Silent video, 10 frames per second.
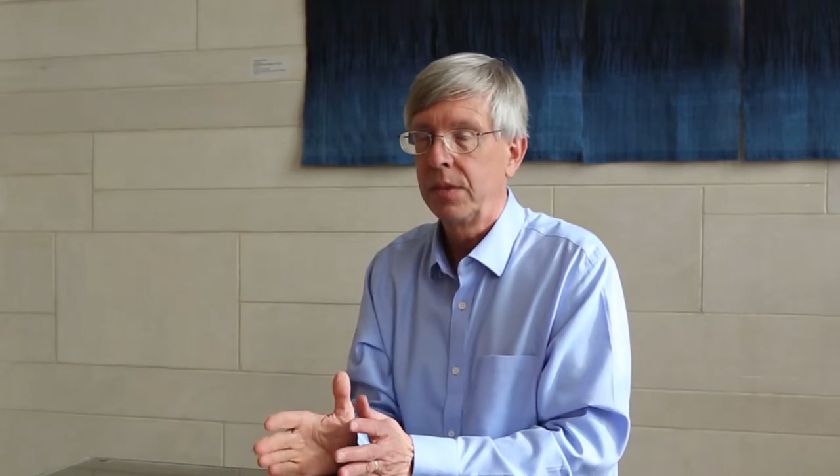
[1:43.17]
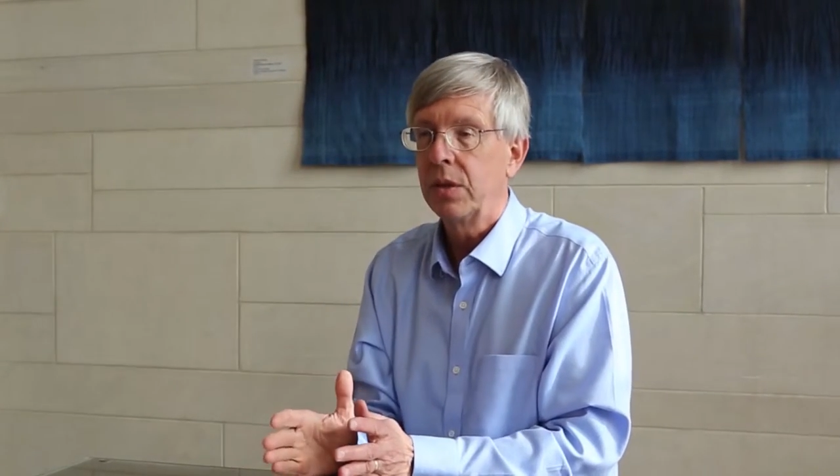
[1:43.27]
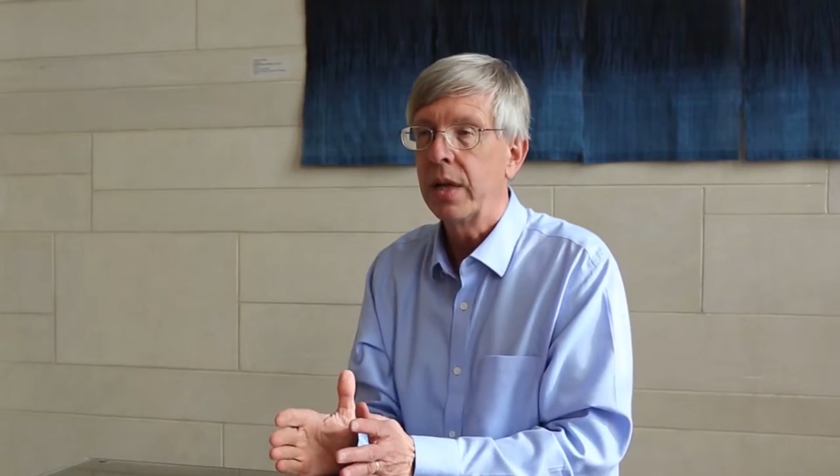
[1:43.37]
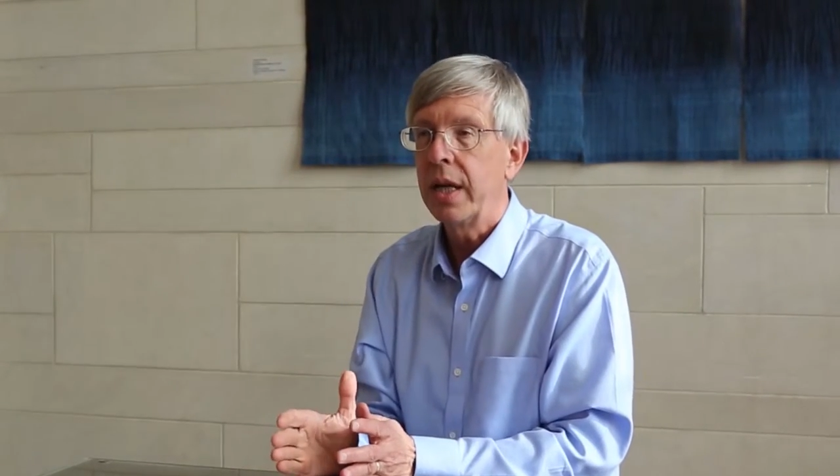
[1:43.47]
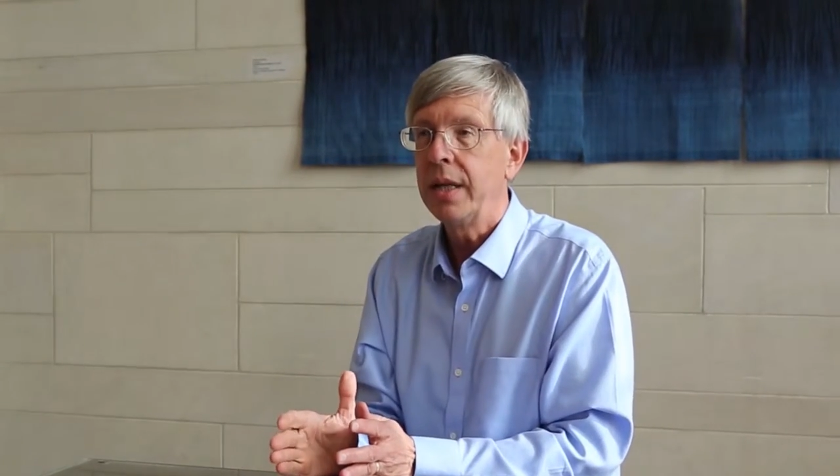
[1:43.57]

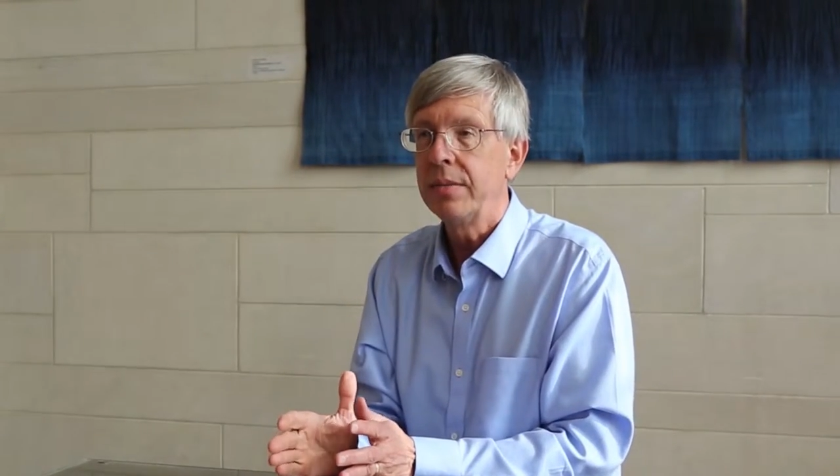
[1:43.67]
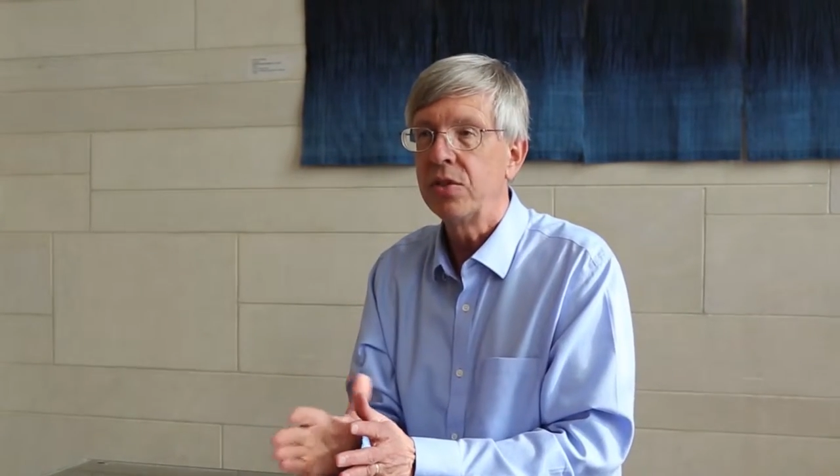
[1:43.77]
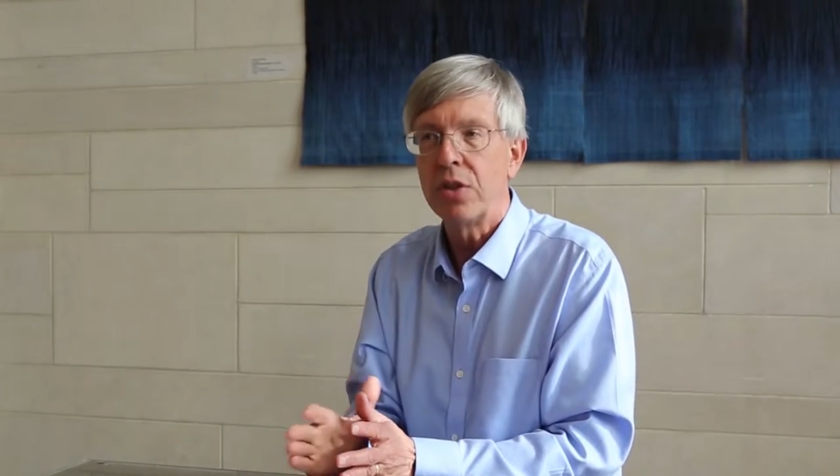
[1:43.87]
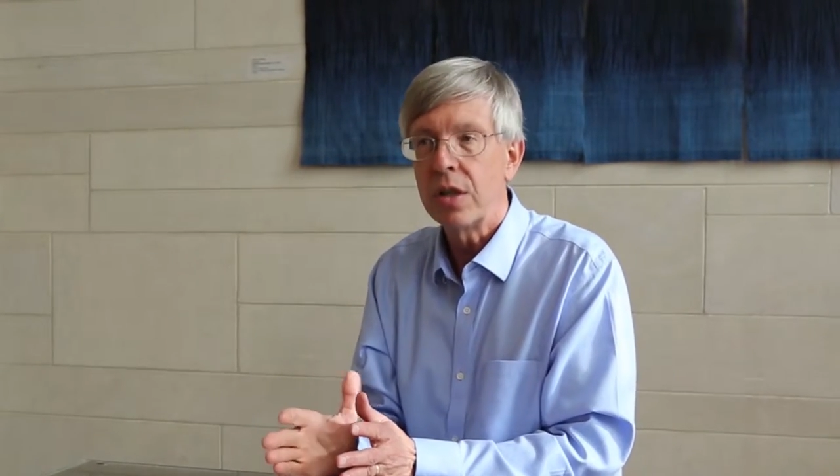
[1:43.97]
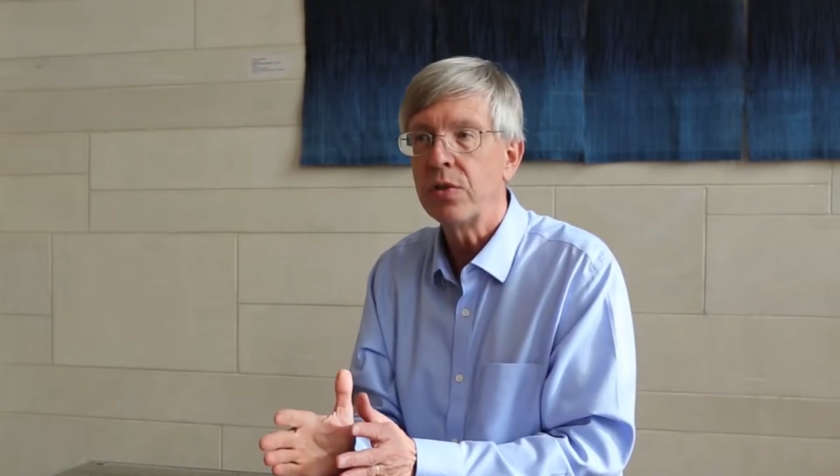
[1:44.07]
okay?
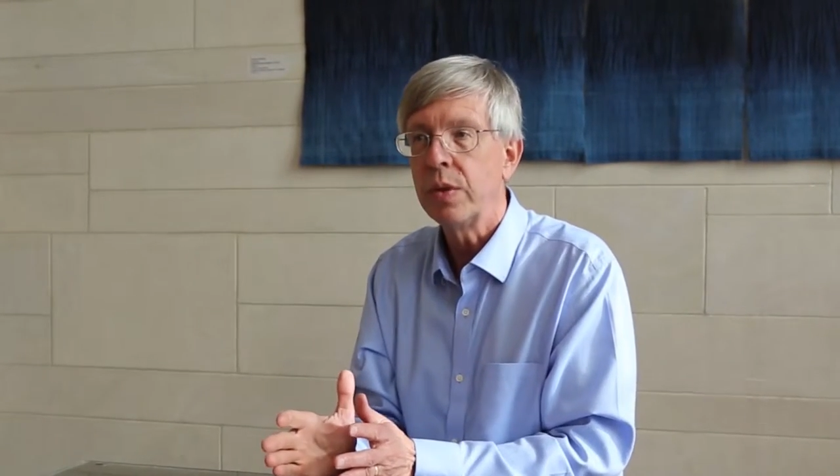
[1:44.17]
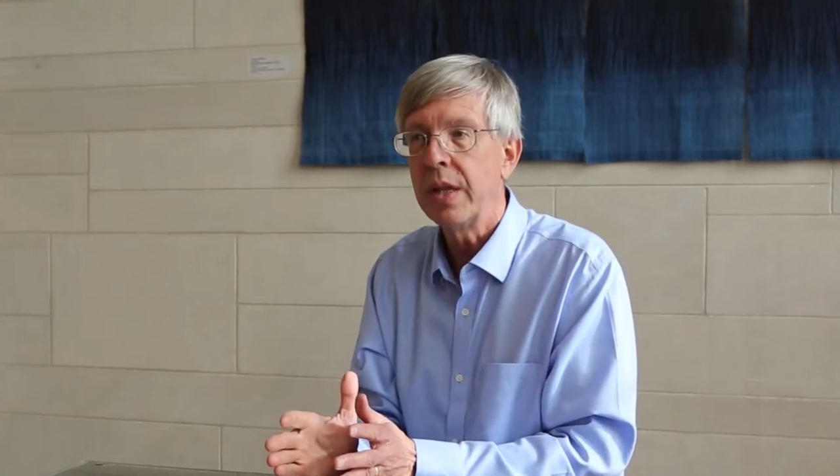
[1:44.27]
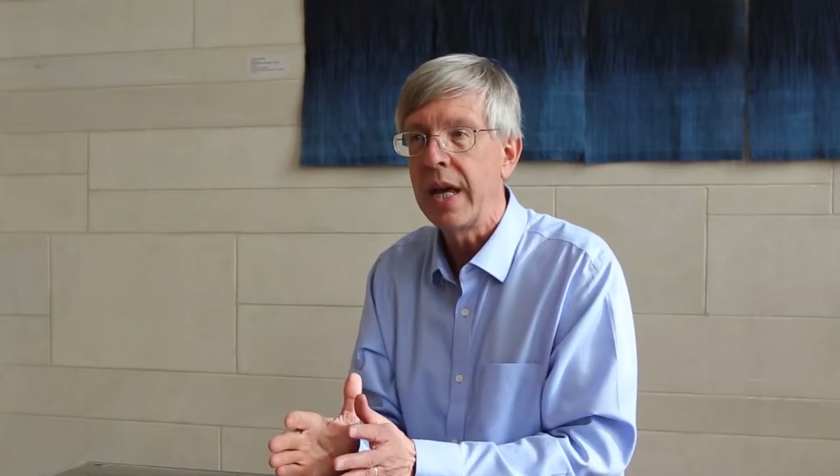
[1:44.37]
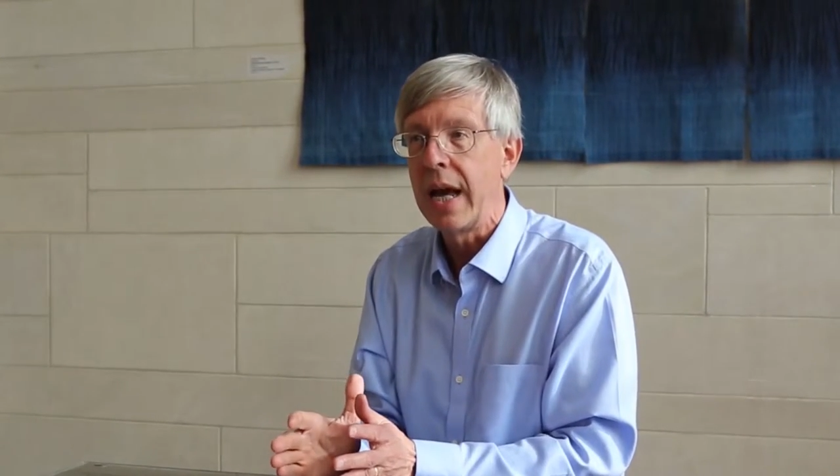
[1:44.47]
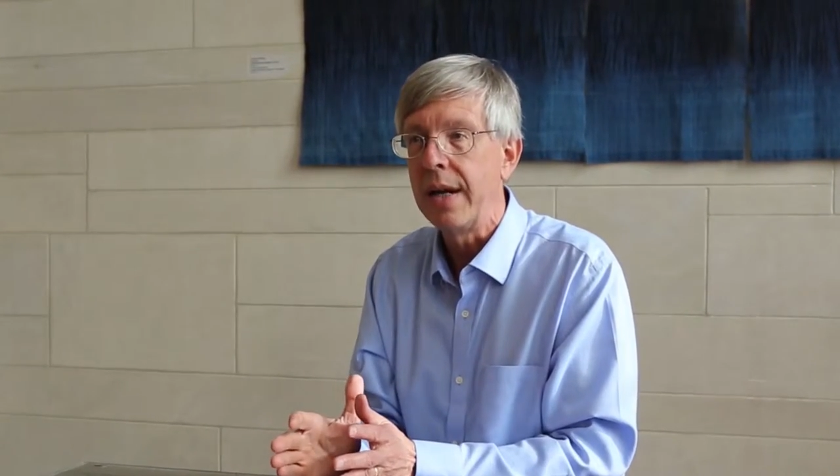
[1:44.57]
Starts with
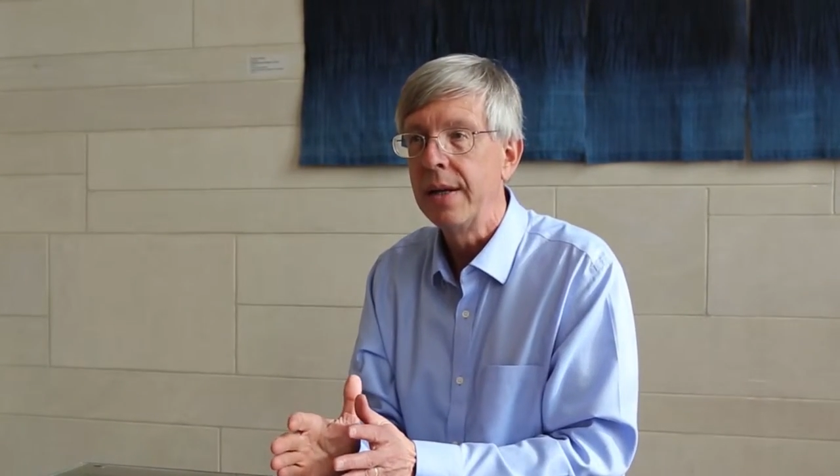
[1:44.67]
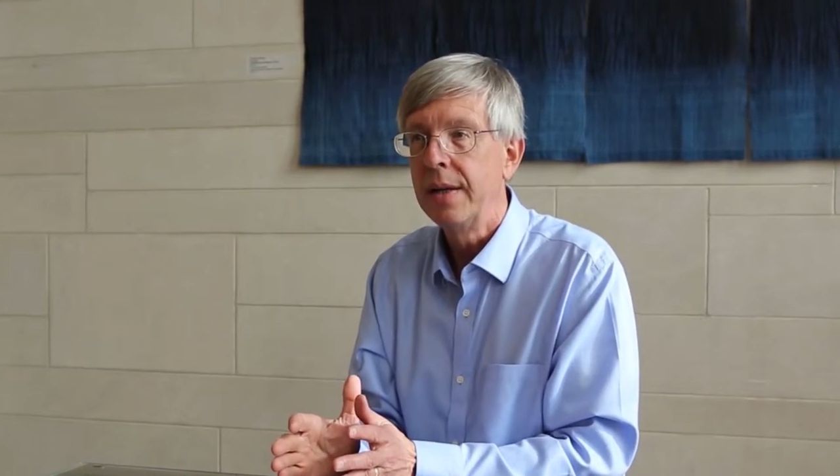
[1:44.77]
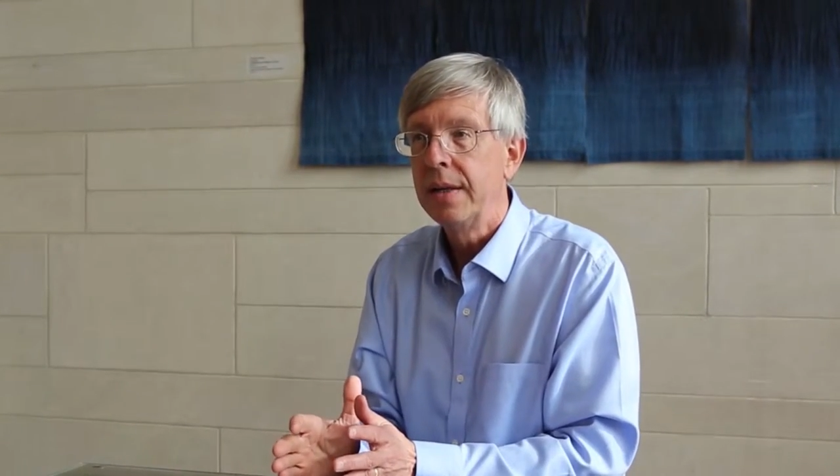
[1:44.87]
that.